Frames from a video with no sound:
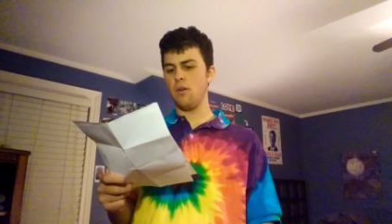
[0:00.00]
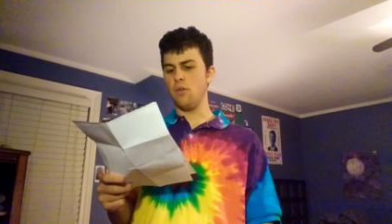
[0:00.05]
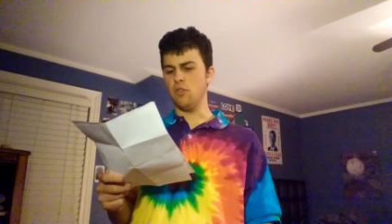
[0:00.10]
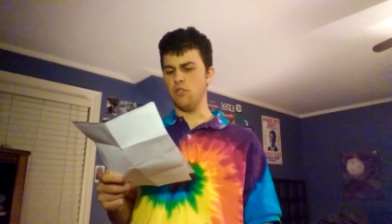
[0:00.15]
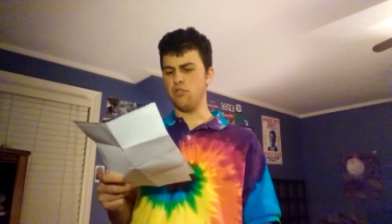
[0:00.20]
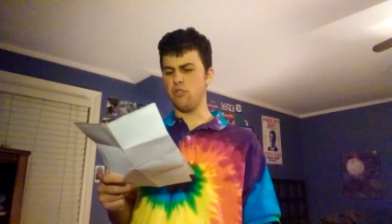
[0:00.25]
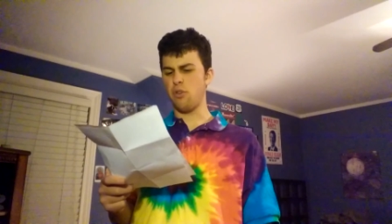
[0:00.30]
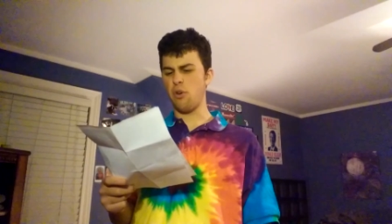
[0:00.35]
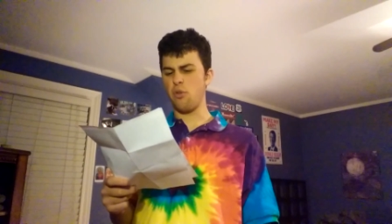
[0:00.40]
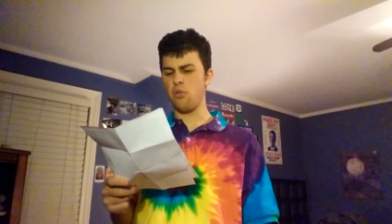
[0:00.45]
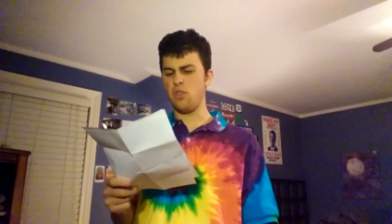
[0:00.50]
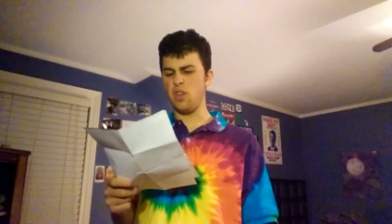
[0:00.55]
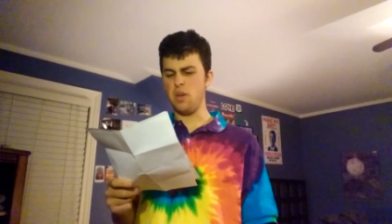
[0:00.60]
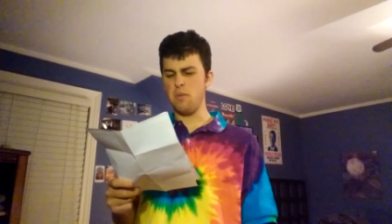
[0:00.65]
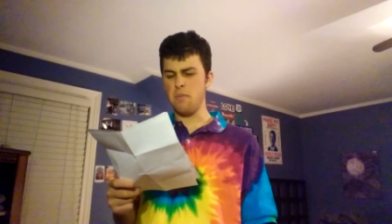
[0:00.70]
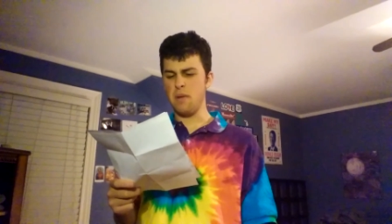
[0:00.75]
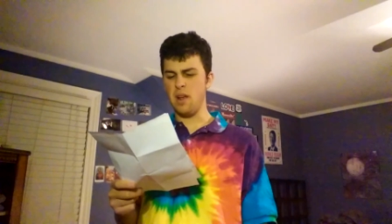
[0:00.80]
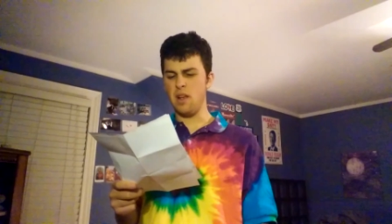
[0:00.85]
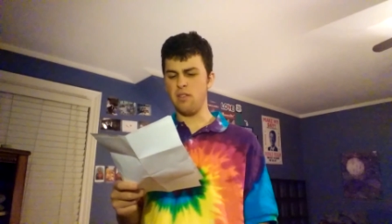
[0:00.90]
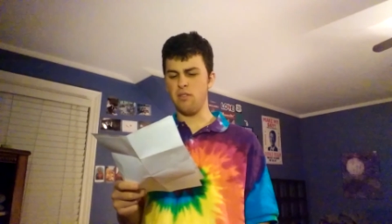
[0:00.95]
was
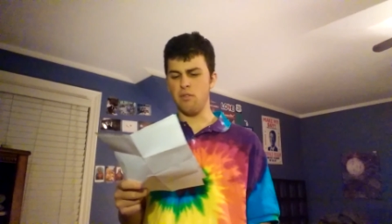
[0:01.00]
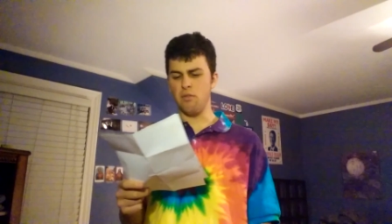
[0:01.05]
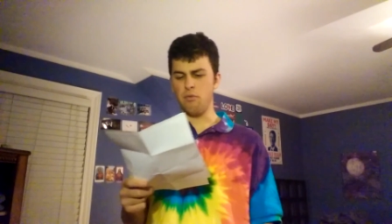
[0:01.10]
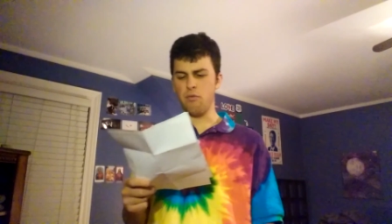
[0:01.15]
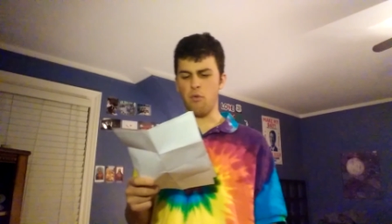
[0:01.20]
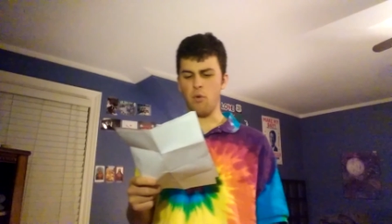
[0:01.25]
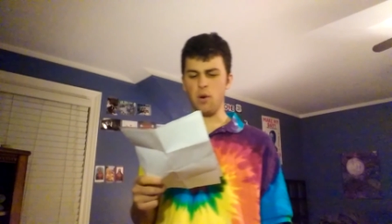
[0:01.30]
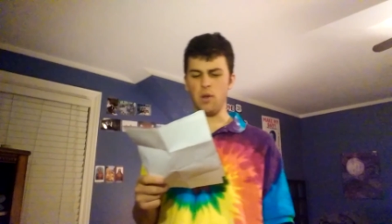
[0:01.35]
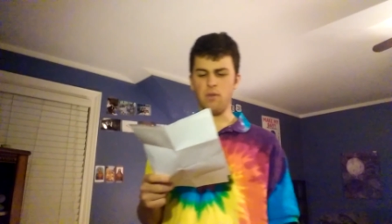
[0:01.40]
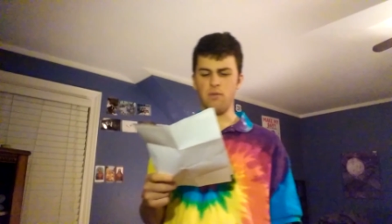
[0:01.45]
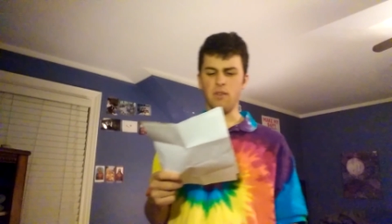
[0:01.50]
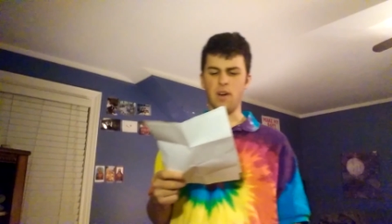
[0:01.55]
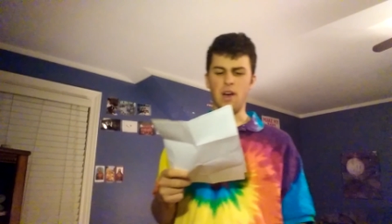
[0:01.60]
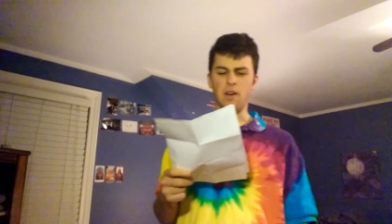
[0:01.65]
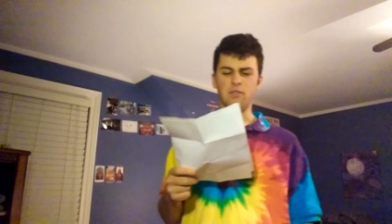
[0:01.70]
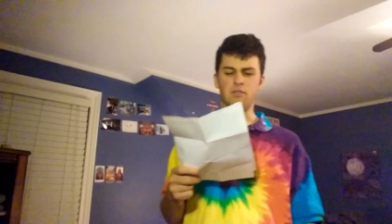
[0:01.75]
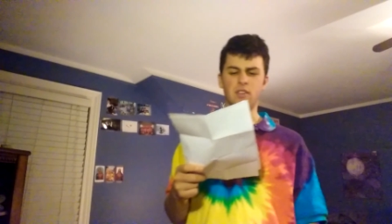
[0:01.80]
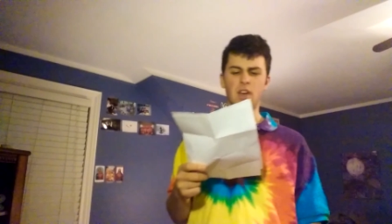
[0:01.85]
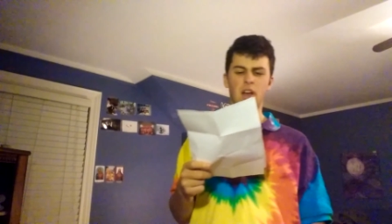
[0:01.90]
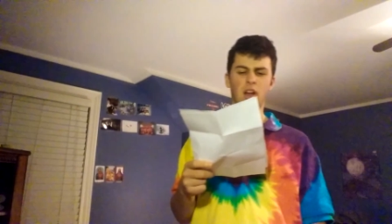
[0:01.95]
13 minutes and
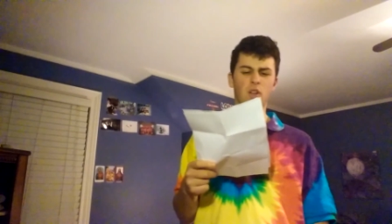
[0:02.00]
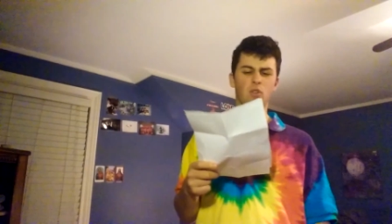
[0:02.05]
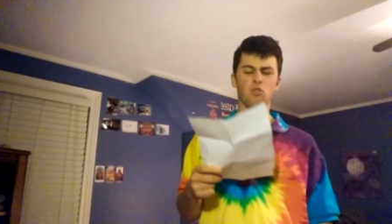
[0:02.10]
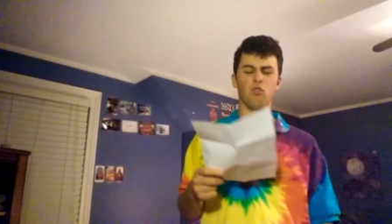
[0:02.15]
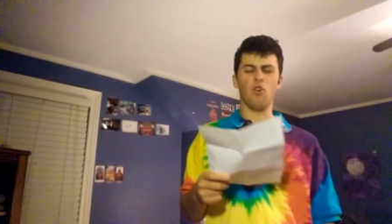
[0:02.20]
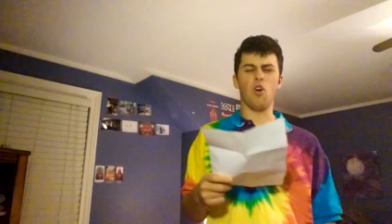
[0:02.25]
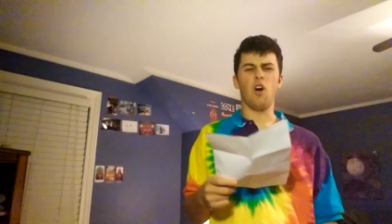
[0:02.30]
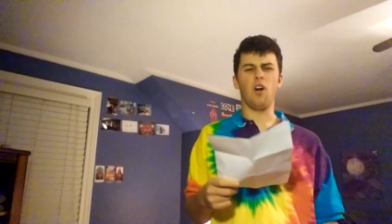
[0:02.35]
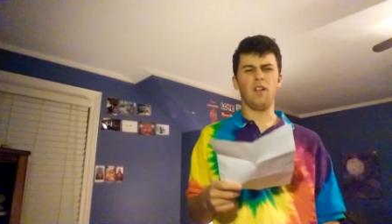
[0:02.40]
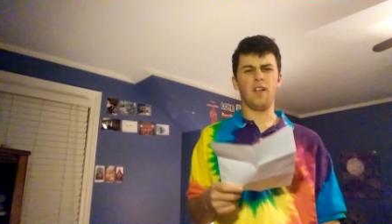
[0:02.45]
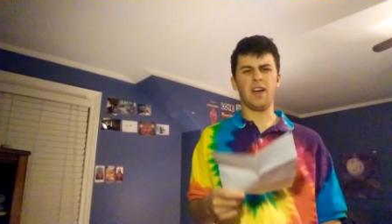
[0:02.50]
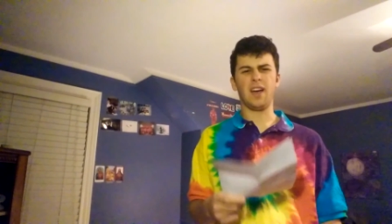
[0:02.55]
45 seconds long.